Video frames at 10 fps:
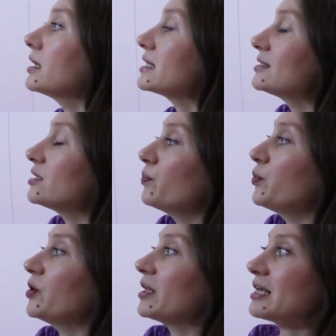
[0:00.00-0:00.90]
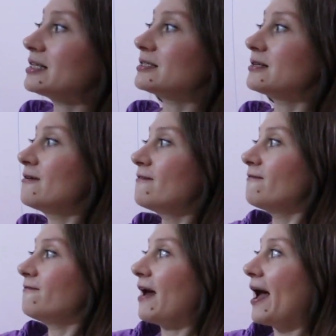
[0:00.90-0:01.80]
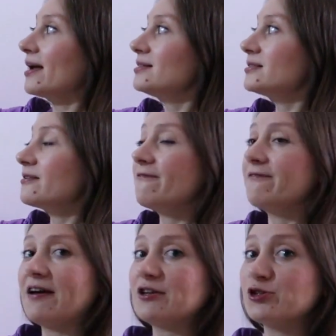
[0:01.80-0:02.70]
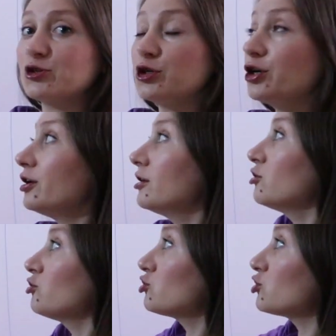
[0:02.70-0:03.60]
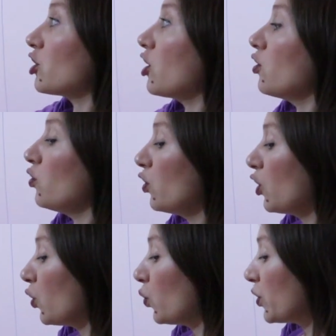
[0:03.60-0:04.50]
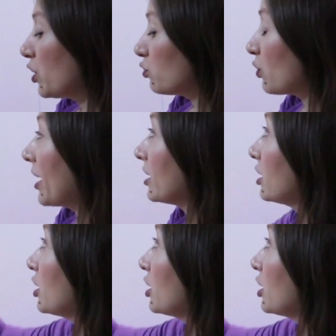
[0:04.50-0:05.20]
example is fast, faster. So we write